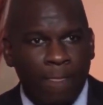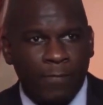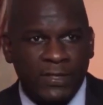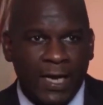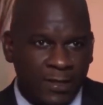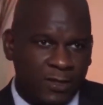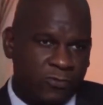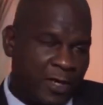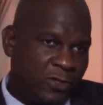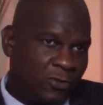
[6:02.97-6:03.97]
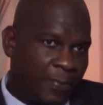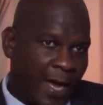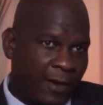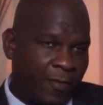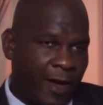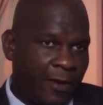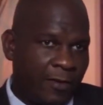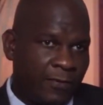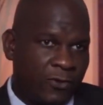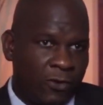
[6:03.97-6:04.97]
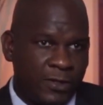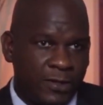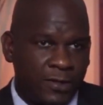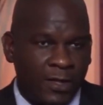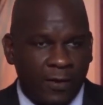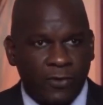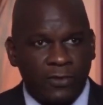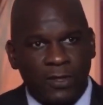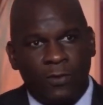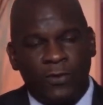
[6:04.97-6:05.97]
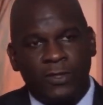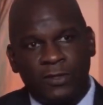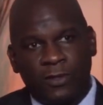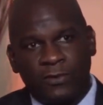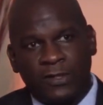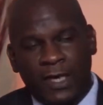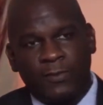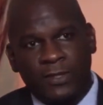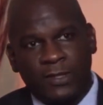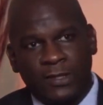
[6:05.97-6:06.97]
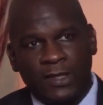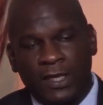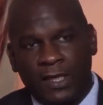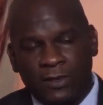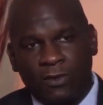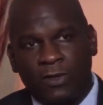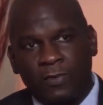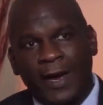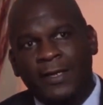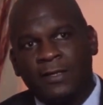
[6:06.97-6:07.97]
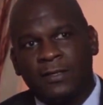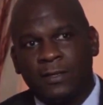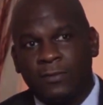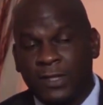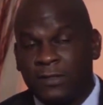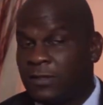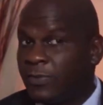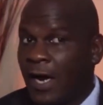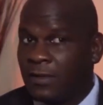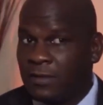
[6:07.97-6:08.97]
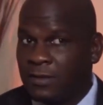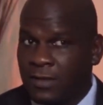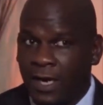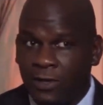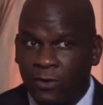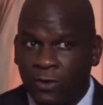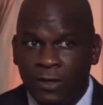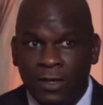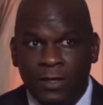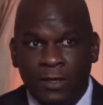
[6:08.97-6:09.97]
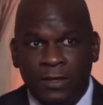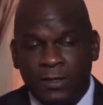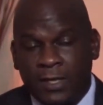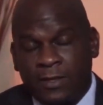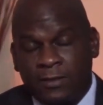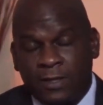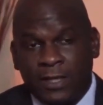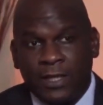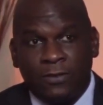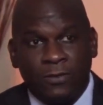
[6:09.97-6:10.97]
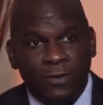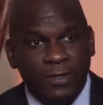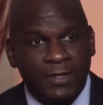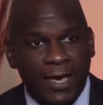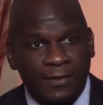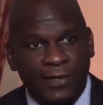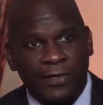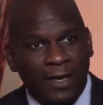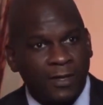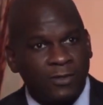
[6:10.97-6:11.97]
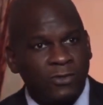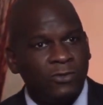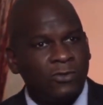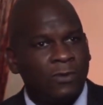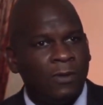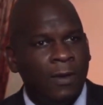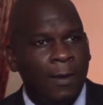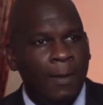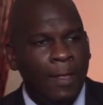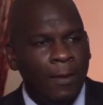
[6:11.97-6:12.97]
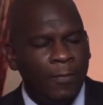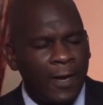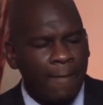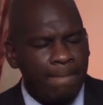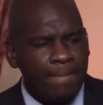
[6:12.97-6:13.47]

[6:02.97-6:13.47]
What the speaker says: Besides its racial background and, of course, its diversity in which certain segments of the city that it's only practiced in, because it's a practice. It's not a law. It's actually illegal. It's actually unconstitutional. But